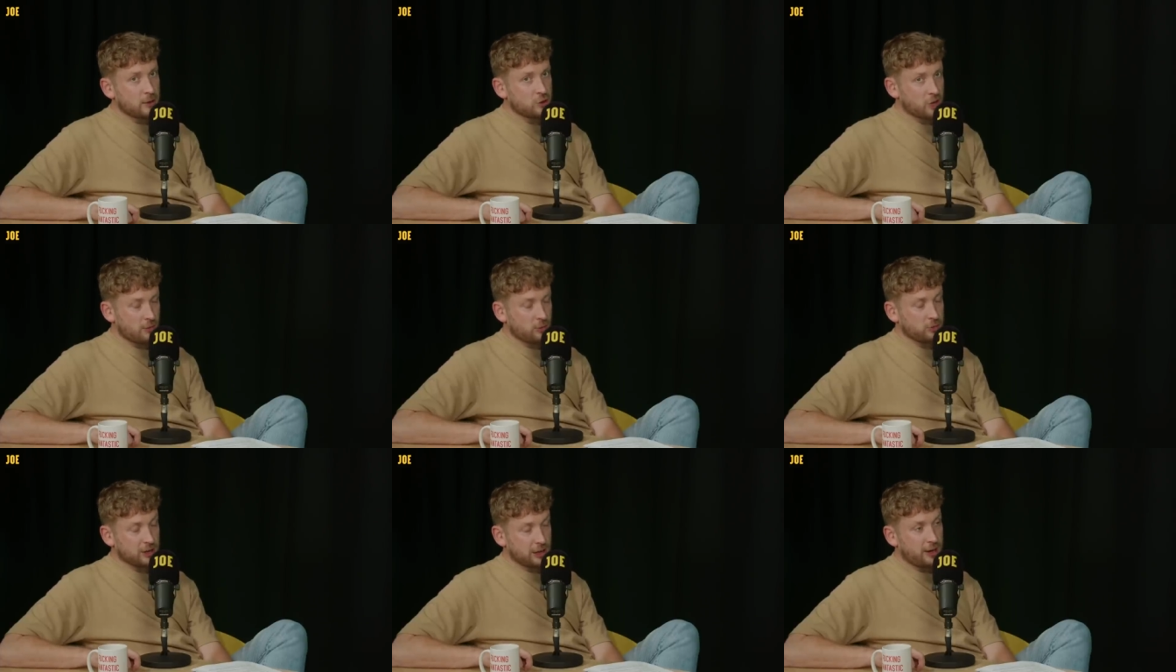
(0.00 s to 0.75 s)

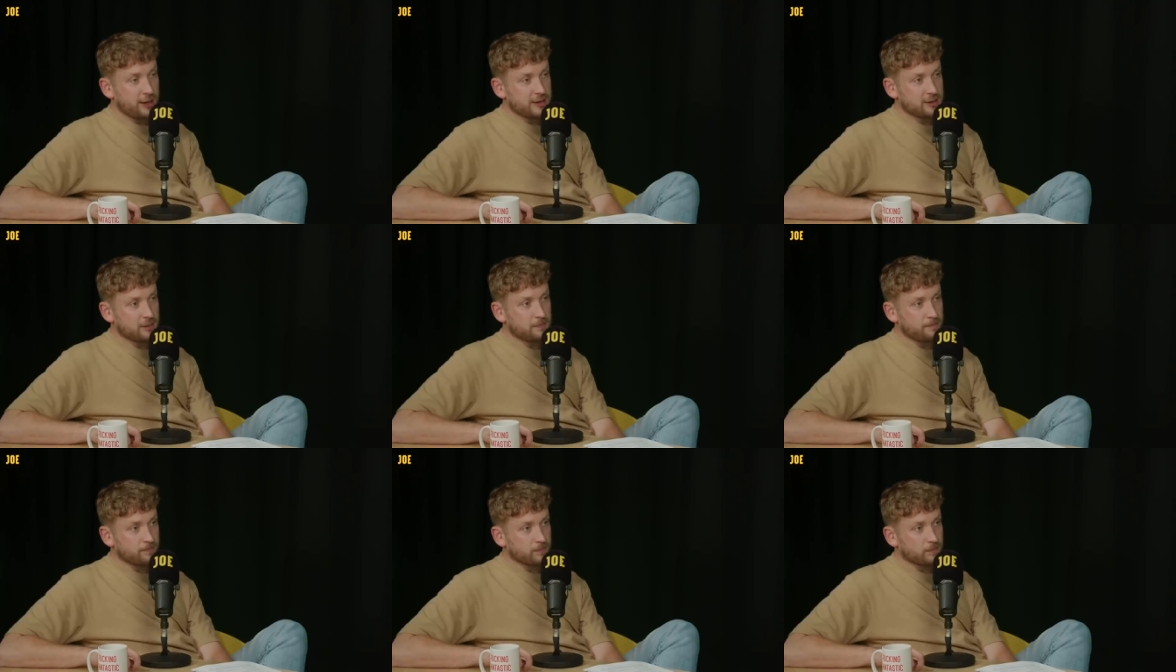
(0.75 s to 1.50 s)
general
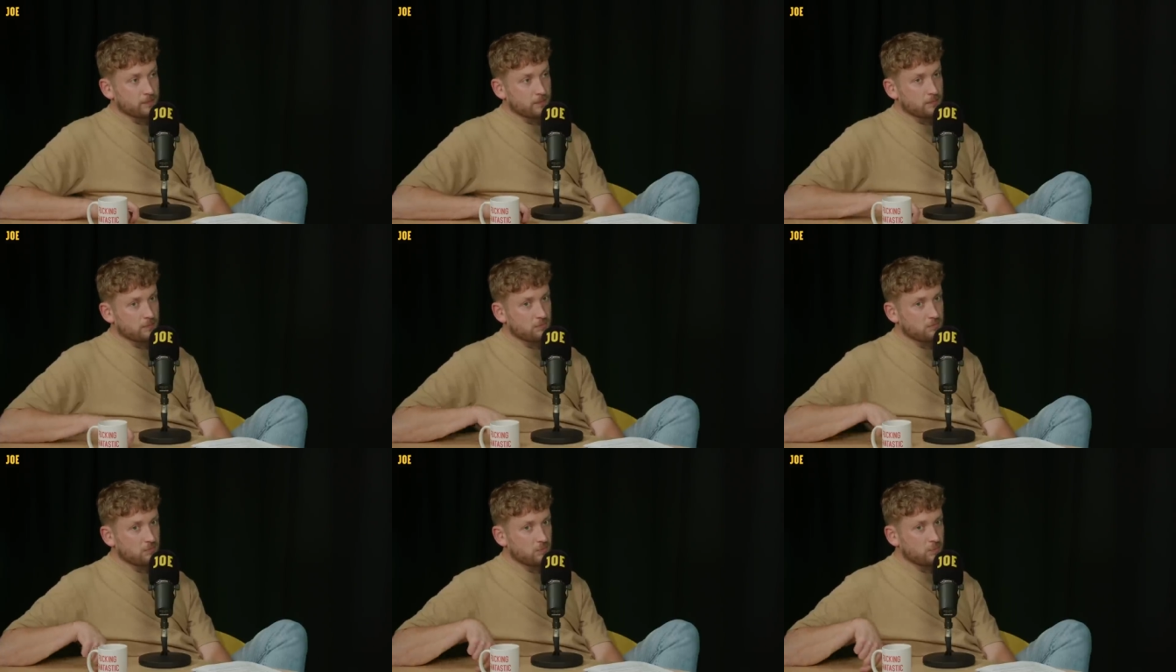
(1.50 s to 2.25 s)
declinism,
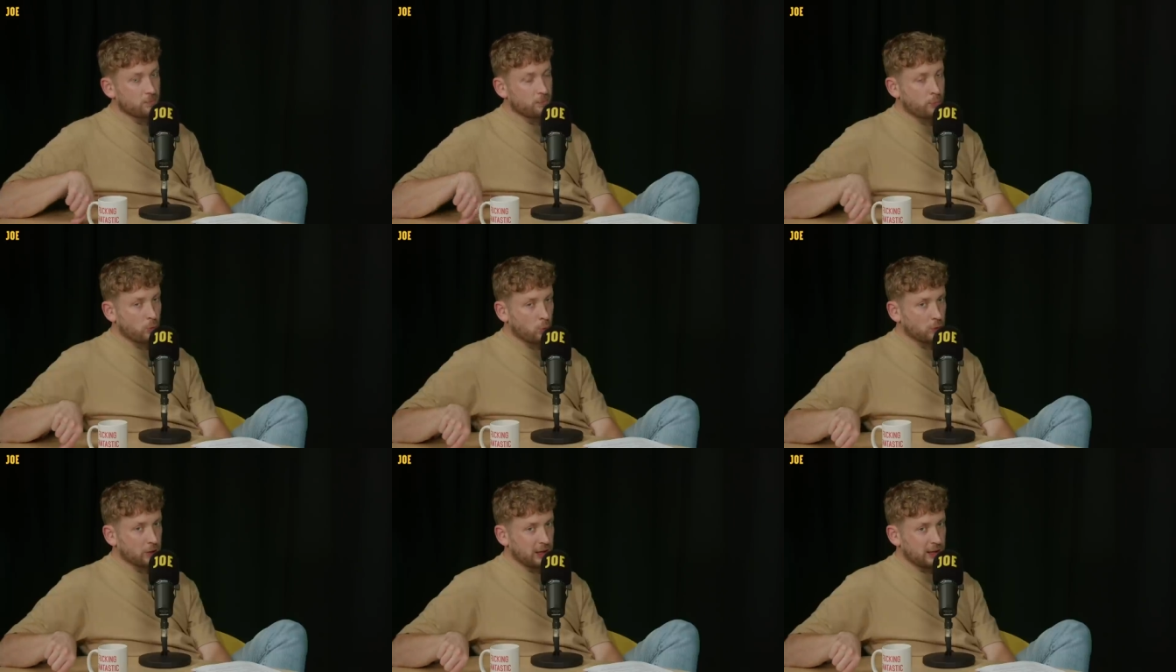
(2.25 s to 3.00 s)

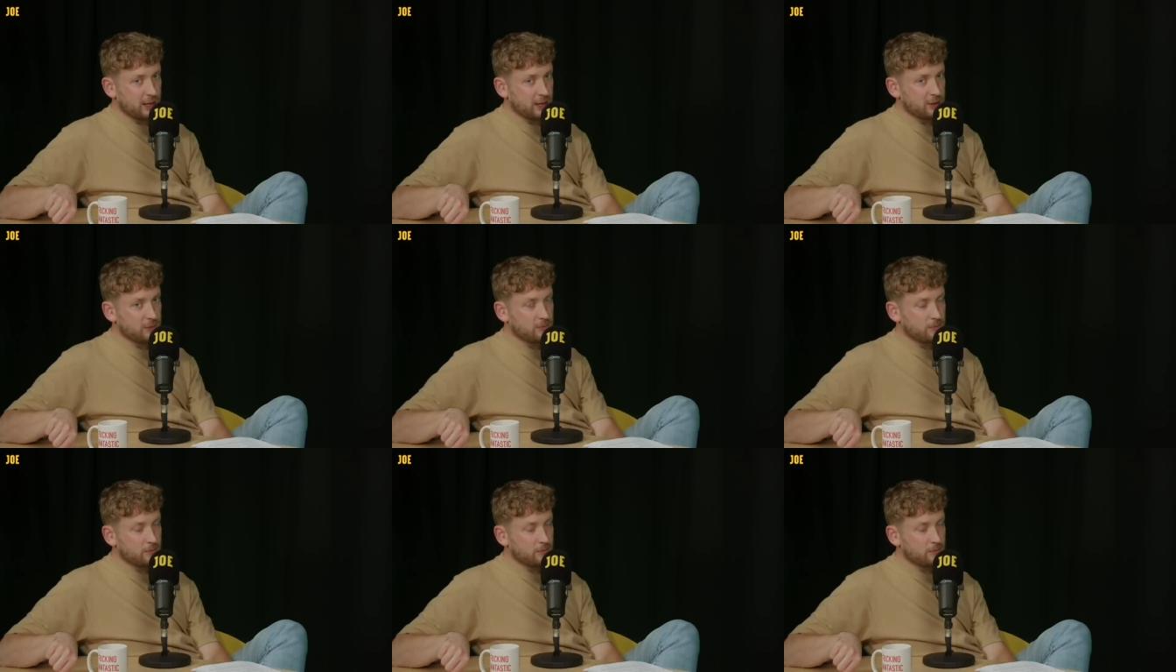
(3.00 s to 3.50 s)
broadly